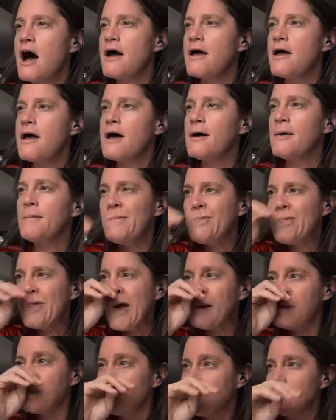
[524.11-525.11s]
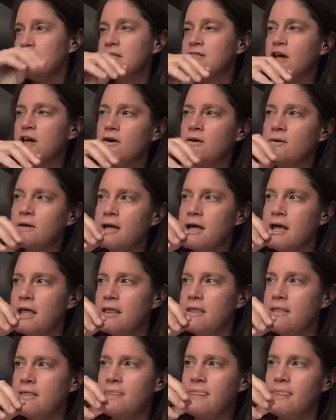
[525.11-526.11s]
But so
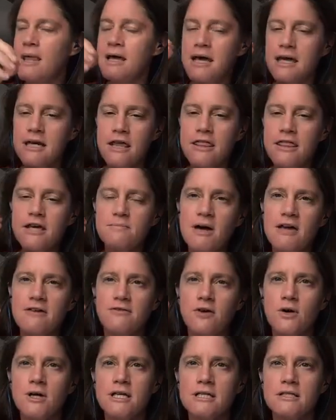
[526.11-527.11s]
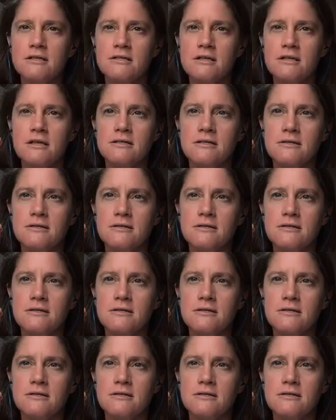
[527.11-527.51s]
again, I think my focus